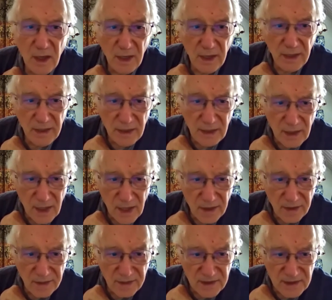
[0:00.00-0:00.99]
In
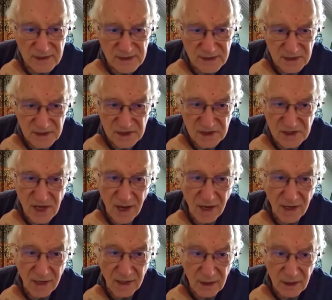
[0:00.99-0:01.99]
this
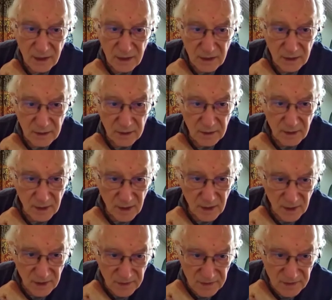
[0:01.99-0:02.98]
design,
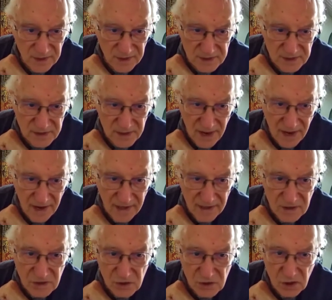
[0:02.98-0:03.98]
this
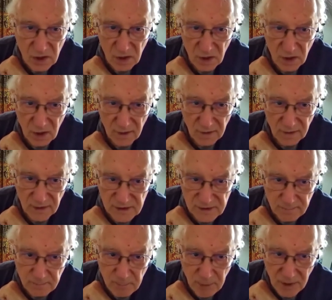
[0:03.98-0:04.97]
edge is
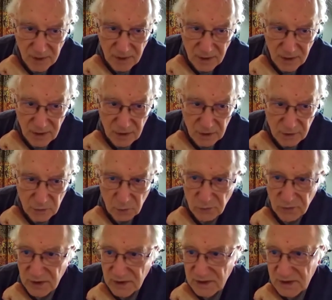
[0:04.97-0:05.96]
parallel to
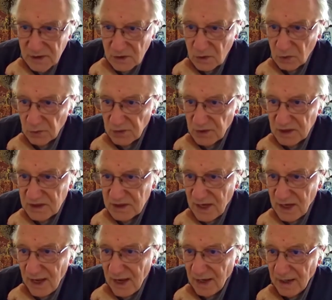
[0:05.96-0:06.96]
this
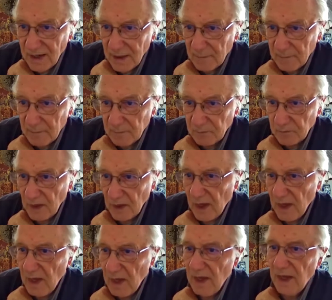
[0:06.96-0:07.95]
line.
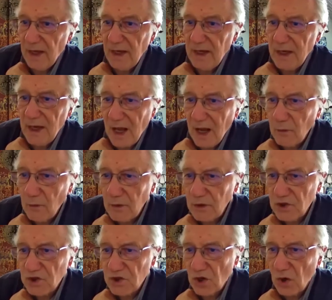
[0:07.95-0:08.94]
In our
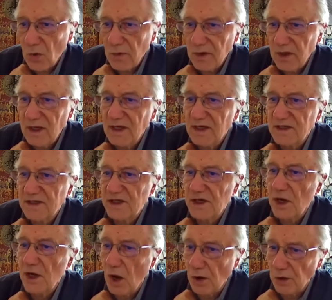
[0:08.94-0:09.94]
drawing, it's
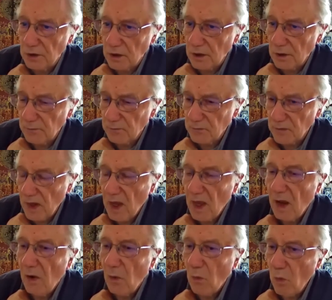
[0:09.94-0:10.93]
not.
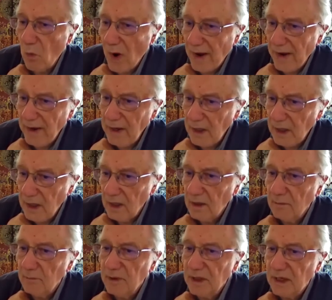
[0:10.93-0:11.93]
Why?
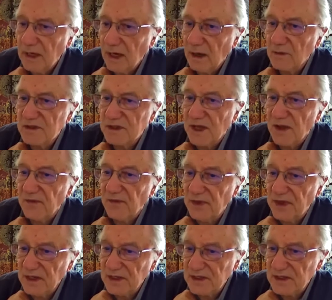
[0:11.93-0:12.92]
Because
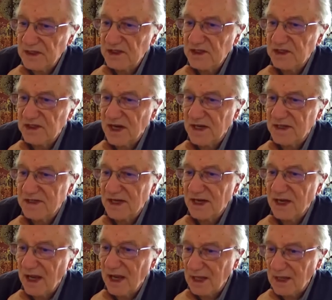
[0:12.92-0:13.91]
this is just
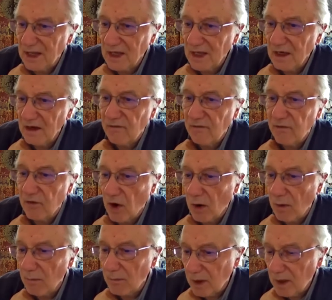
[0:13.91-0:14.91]
getting
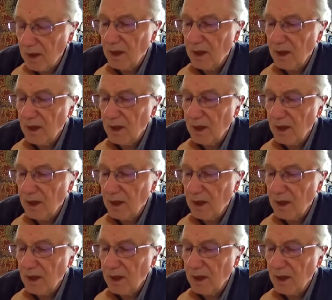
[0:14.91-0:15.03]
from